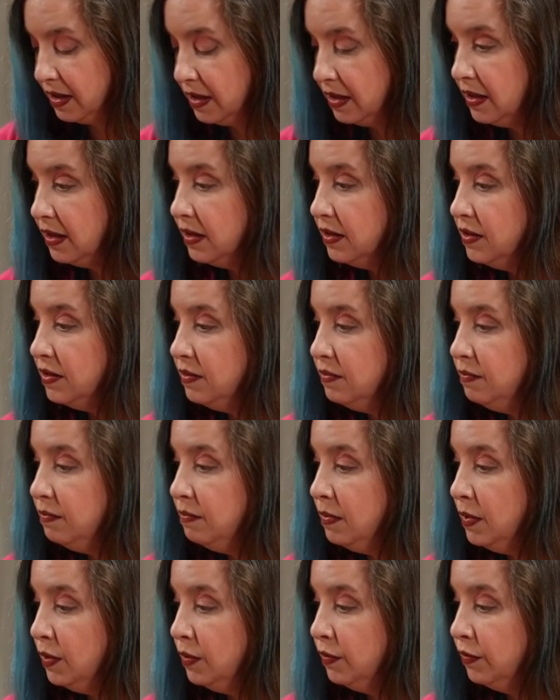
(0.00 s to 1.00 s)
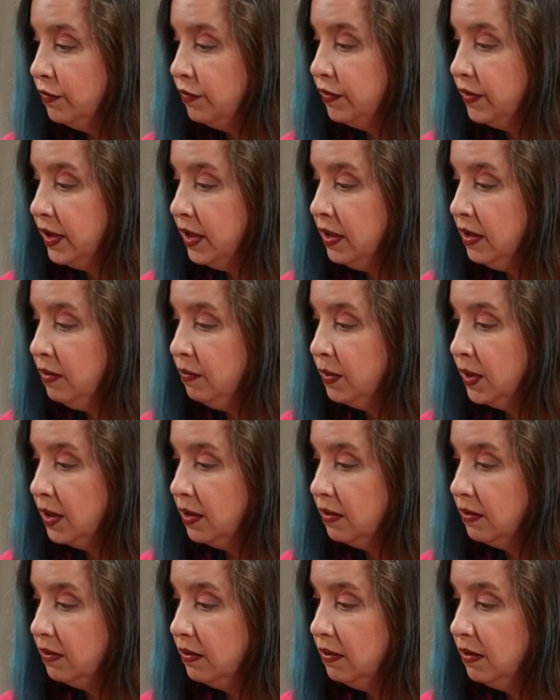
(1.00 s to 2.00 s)
can I move
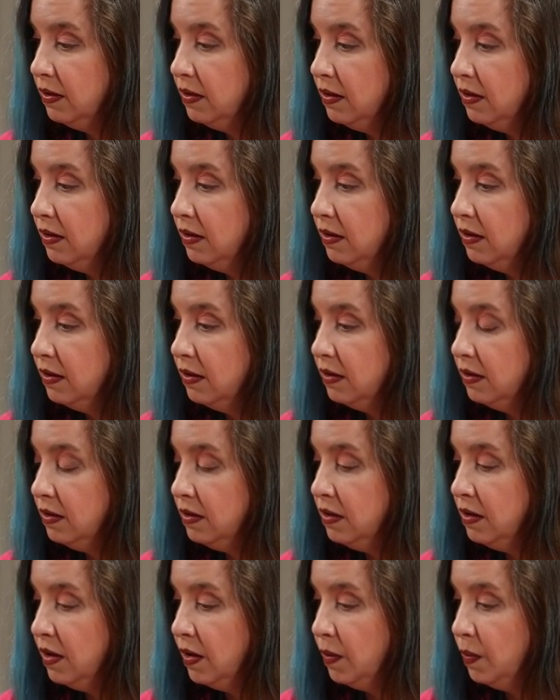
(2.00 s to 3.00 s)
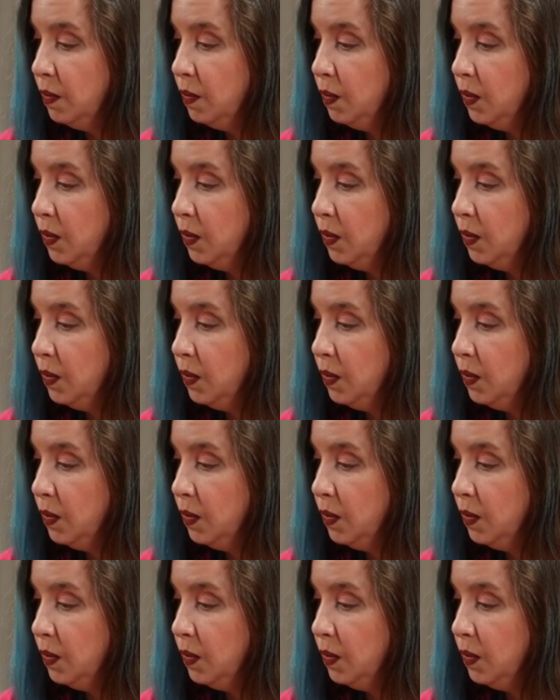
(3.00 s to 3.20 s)
anywhere? No.